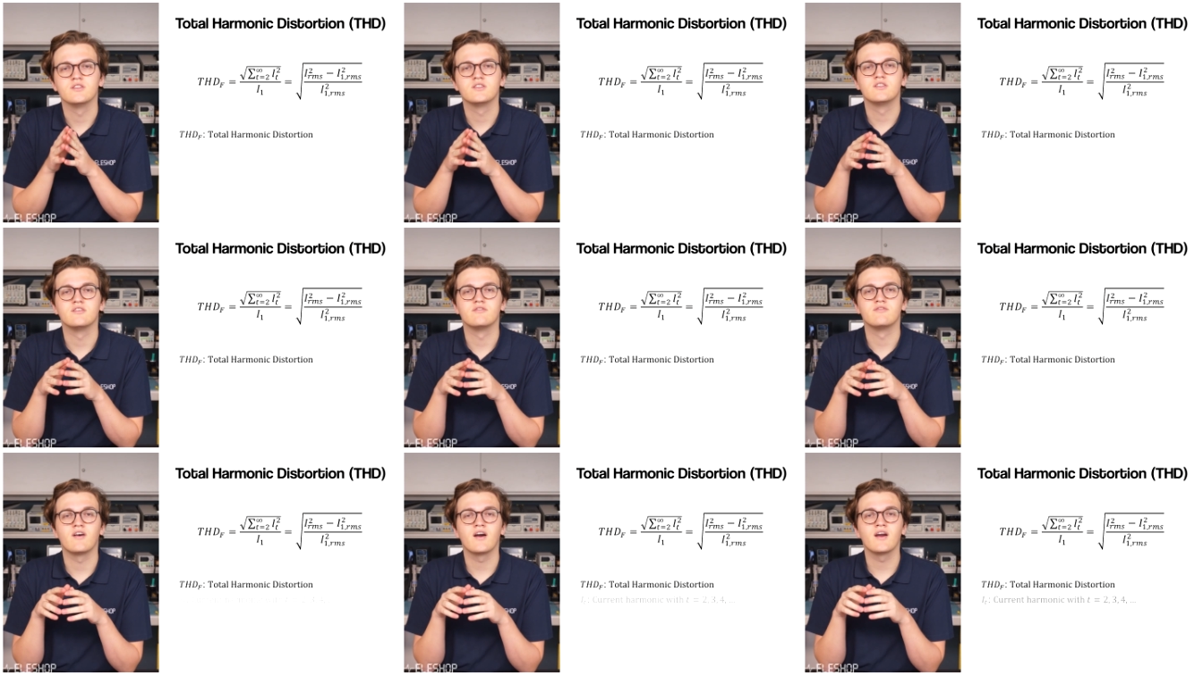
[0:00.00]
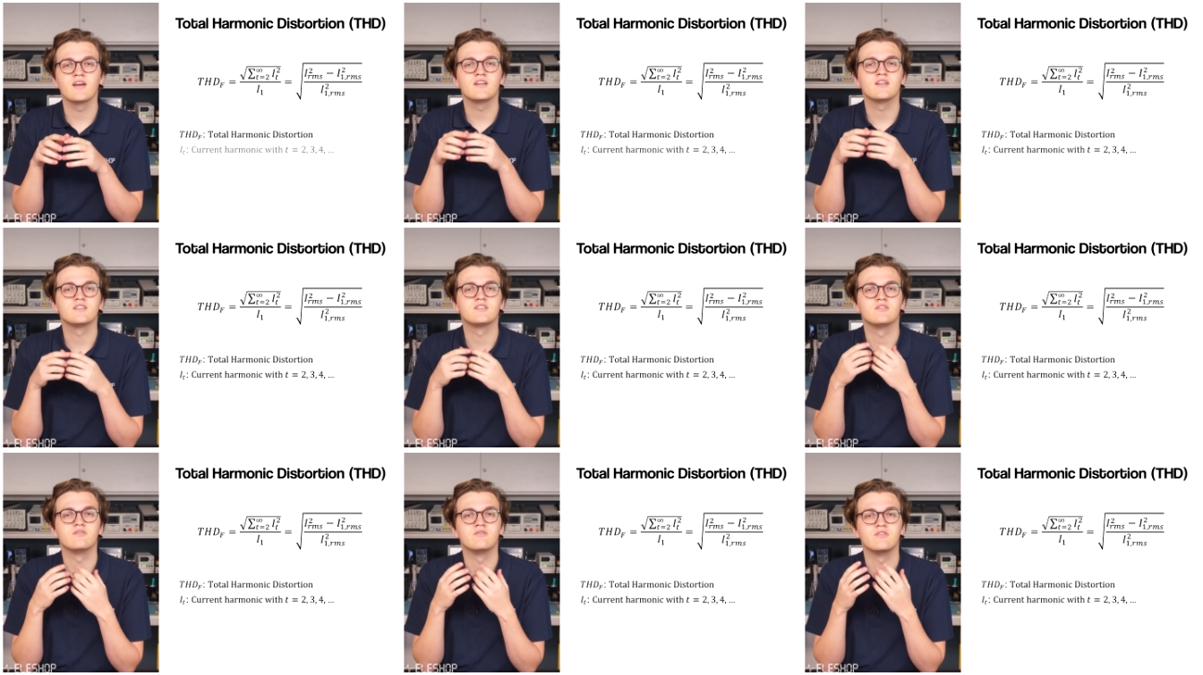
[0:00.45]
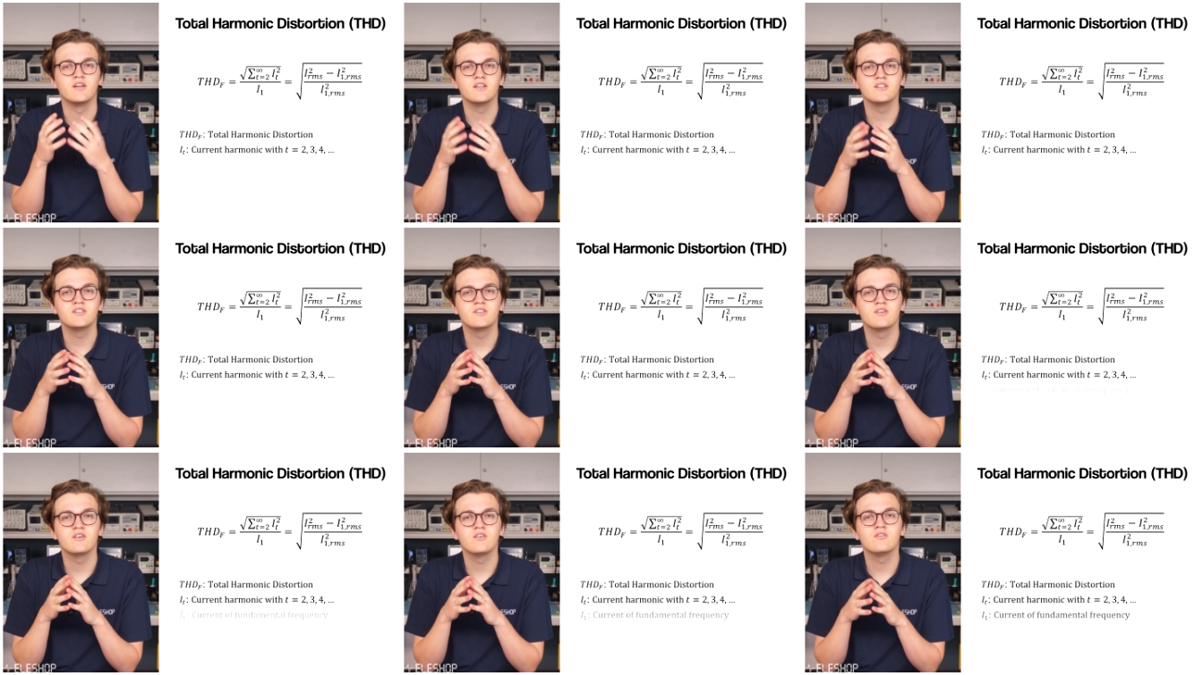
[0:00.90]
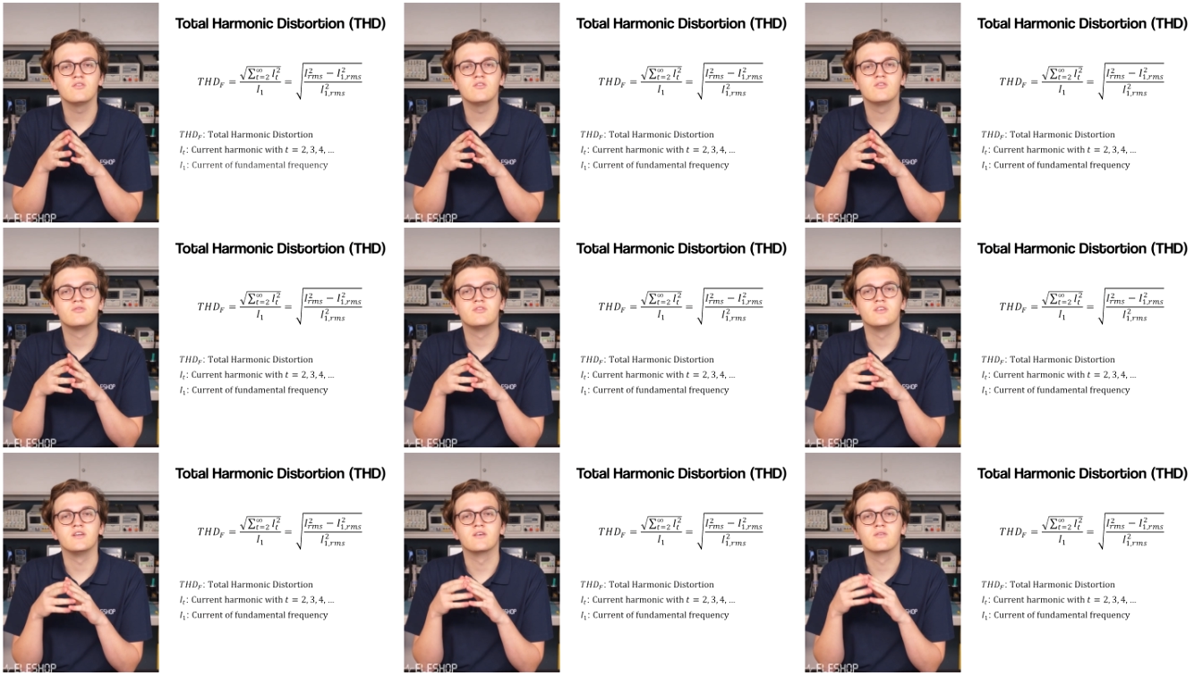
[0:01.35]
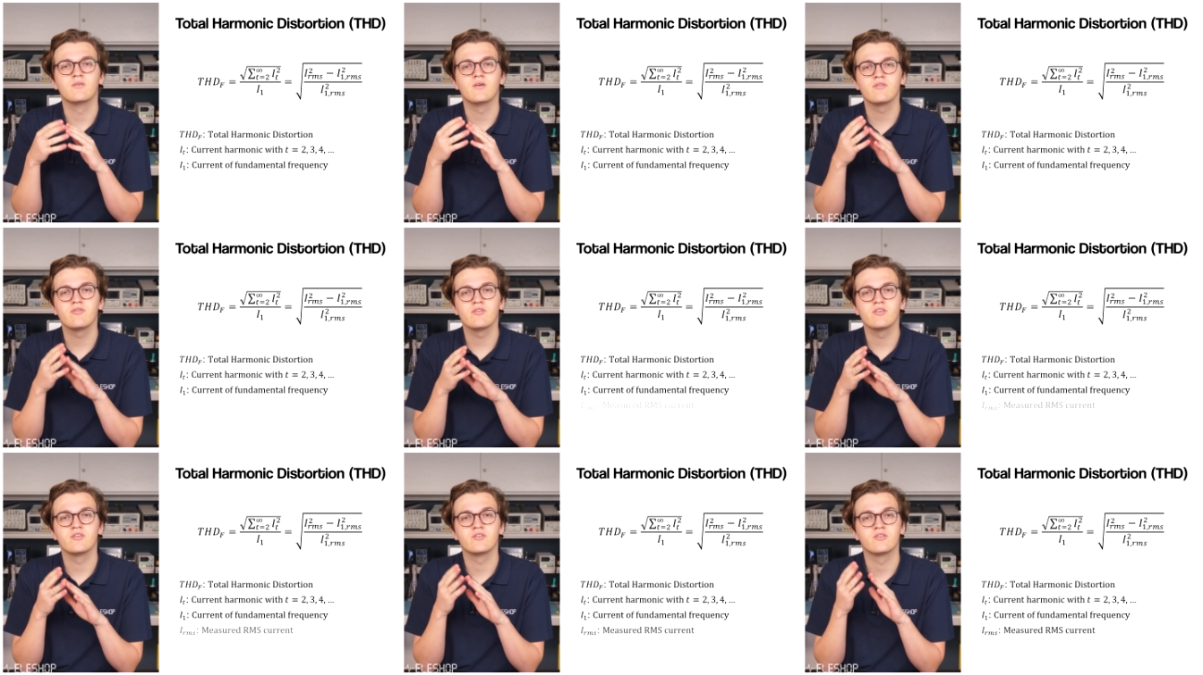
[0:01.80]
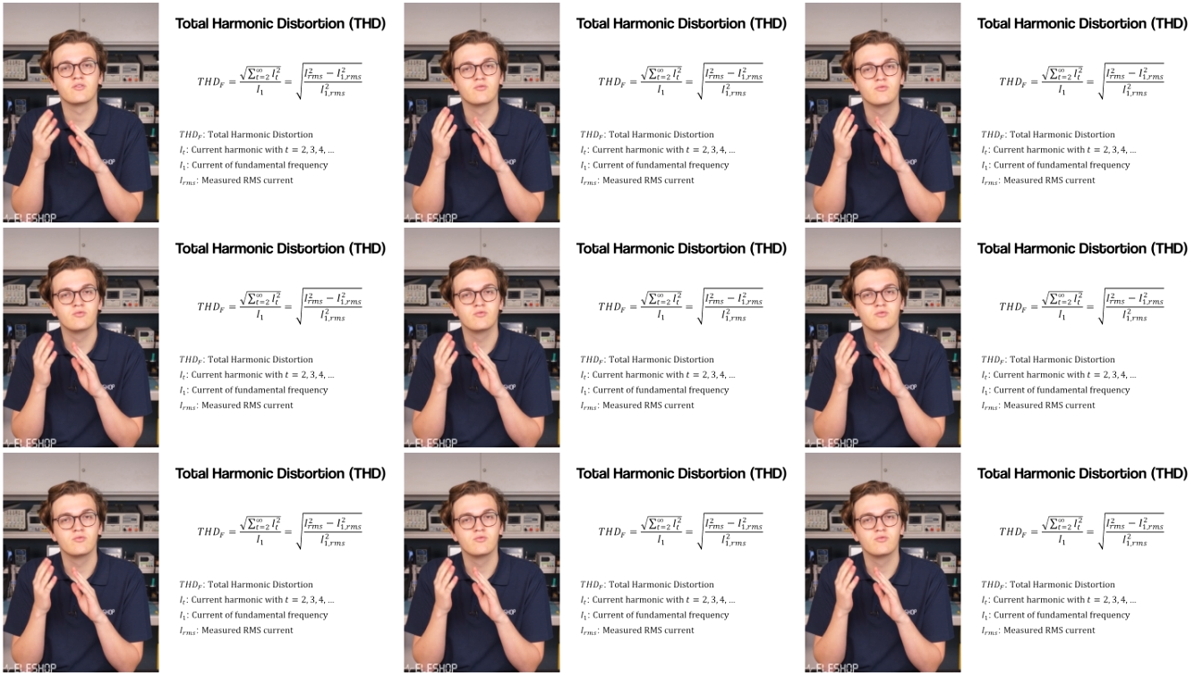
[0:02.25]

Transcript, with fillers: is defined as the ratio of the equivalent